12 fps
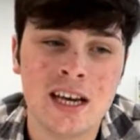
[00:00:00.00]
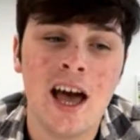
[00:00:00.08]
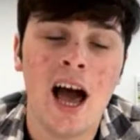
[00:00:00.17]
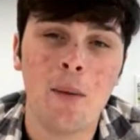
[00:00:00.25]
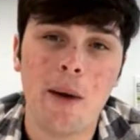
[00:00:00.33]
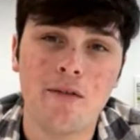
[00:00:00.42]

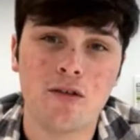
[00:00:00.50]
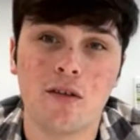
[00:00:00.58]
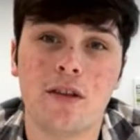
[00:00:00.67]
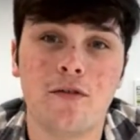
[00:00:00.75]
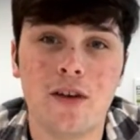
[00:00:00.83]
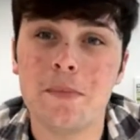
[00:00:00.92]
However, on the
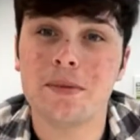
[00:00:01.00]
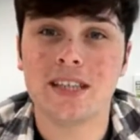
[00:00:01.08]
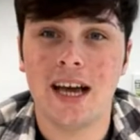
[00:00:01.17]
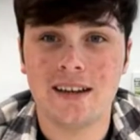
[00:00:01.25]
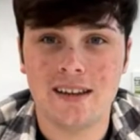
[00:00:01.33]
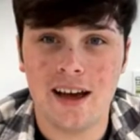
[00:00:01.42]
flip
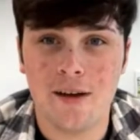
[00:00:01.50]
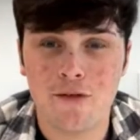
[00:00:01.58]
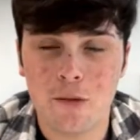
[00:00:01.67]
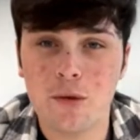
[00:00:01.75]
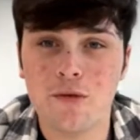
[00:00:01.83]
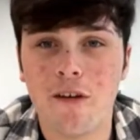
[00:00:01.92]
side of that,
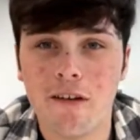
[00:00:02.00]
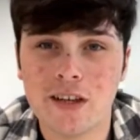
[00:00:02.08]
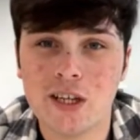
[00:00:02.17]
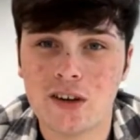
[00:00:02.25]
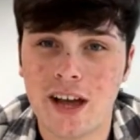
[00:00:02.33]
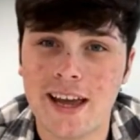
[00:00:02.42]
from a very
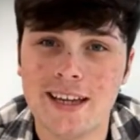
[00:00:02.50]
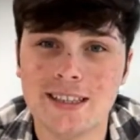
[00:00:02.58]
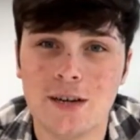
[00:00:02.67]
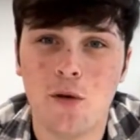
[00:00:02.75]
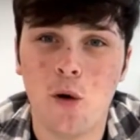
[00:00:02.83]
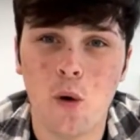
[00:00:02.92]
young age,
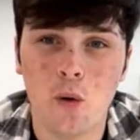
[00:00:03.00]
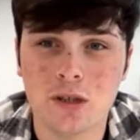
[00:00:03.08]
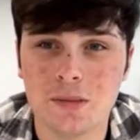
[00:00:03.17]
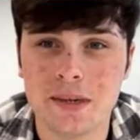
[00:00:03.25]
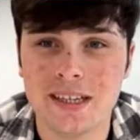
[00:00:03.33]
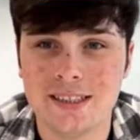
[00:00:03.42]
I've always
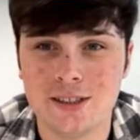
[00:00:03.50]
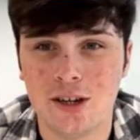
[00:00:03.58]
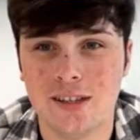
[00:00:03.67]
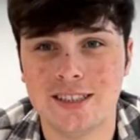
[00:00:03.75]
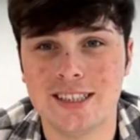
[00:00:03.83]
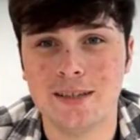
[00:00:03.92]
been
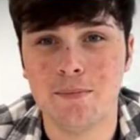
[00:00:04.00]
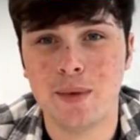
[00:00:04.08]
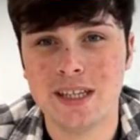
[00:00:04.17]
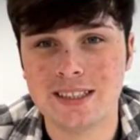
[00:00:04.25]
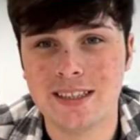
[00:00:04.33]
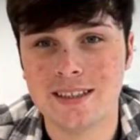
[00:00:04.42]
interested in
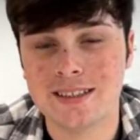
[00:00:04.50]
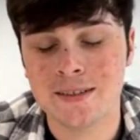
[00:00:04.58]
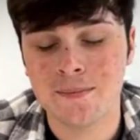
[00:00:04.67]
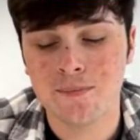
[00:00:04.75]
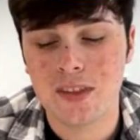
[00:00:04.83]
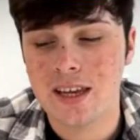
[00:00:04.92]
business,
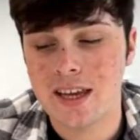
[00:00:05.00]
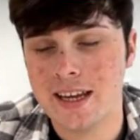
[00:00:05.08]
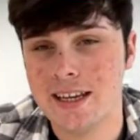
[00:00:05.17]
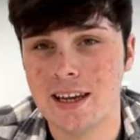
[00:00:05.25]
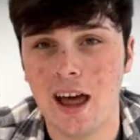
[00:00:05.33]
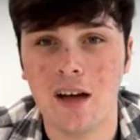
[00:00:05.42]
in
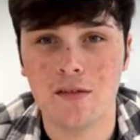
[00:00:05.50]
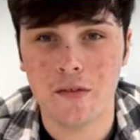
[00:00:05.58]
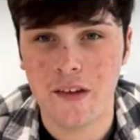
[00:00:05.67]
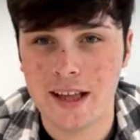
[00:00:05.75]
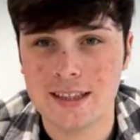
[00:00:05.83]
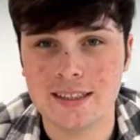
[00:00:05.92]
live
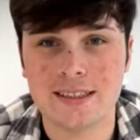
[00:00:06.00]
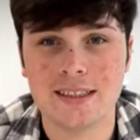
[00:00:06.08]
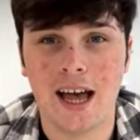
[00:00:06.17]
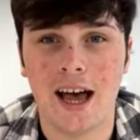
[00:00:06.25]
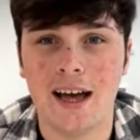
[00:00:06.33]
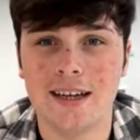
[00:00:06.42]
events,
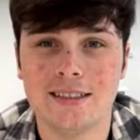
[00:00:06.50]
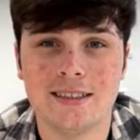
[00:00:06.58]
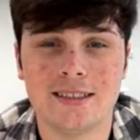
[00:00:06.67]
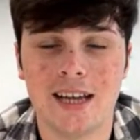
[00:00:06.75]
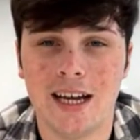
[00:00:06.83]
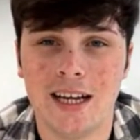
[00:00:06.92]
and
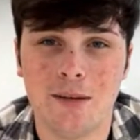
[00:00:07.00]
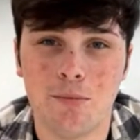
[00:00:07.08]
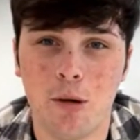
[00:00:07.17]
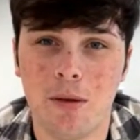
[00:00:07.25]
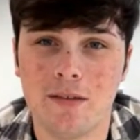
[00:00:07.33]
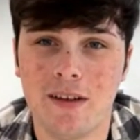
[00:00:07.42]

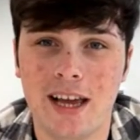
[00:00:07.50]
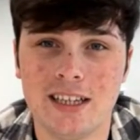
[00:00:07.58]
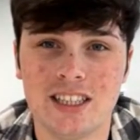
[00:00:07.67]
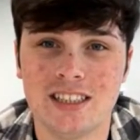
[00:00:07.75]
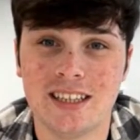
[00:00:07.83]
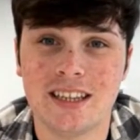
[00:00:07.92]
public
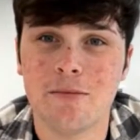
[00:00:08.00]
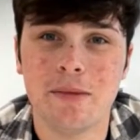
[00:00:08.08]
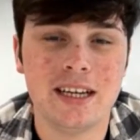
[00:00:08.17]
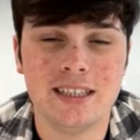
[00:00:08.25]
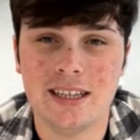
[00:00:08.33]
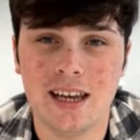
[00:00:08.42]
relations and the
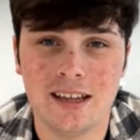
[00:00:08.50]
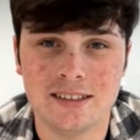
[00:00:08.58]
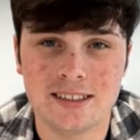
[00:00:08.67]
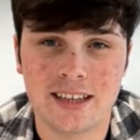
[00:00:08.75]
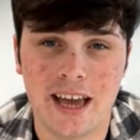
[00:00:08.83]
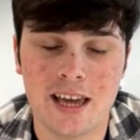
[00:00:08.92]
media
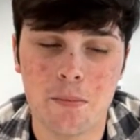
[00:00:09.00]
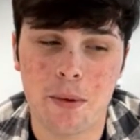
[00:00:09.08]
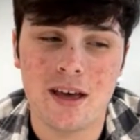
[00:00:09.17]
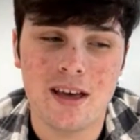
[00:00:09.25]
landscape.